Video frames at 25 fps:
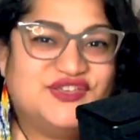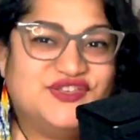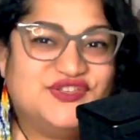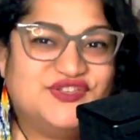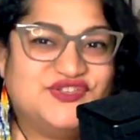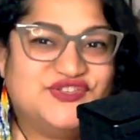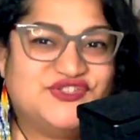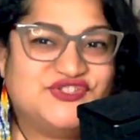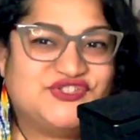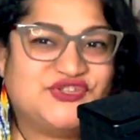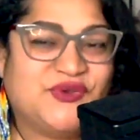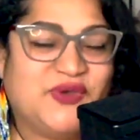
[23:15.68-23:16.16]

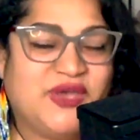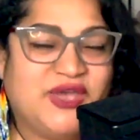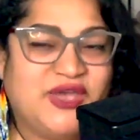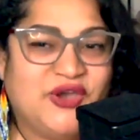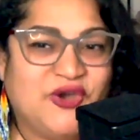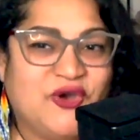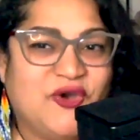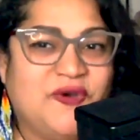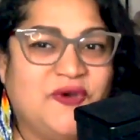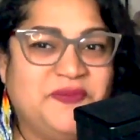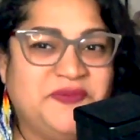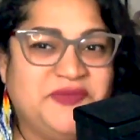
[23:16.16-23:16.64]
So I
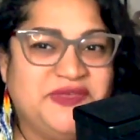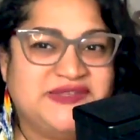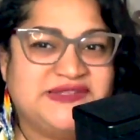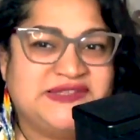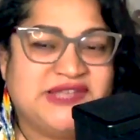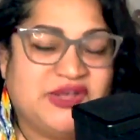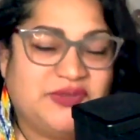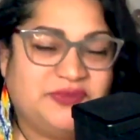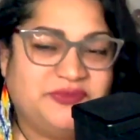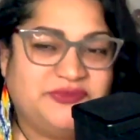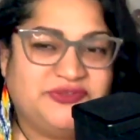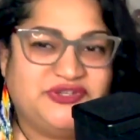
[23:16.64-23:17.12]
hope this
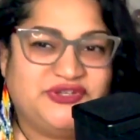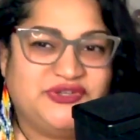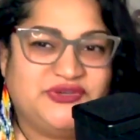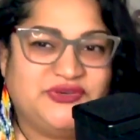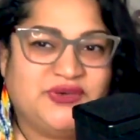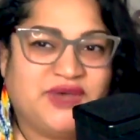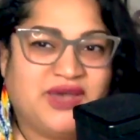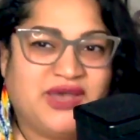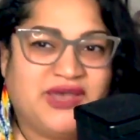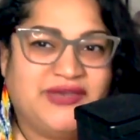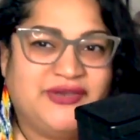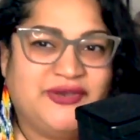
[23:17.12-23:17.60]
helped you.
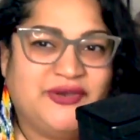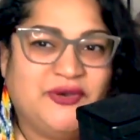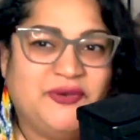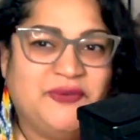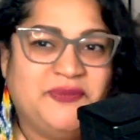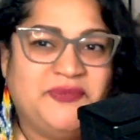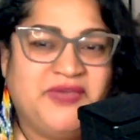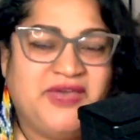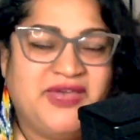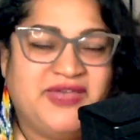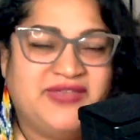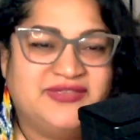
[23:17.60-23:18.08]
I
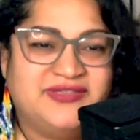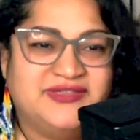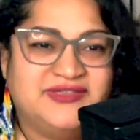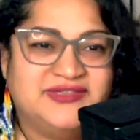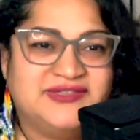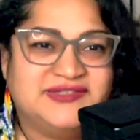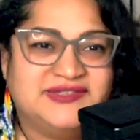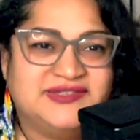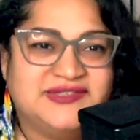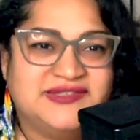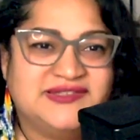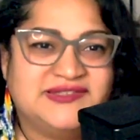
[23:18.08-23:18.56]
hope that
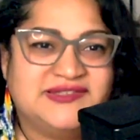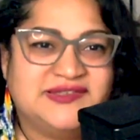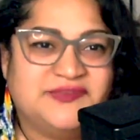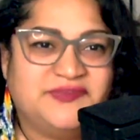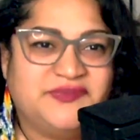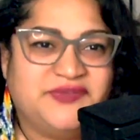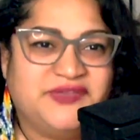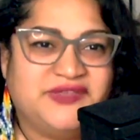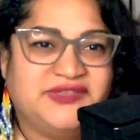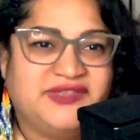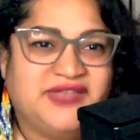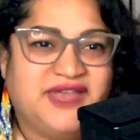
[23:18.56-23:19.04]
this is
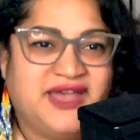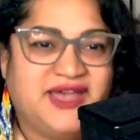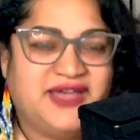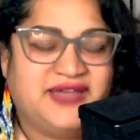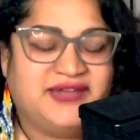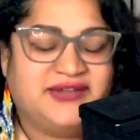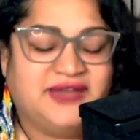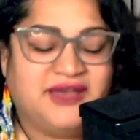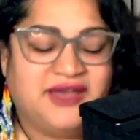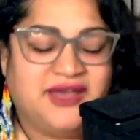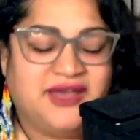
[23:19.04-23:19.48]
something that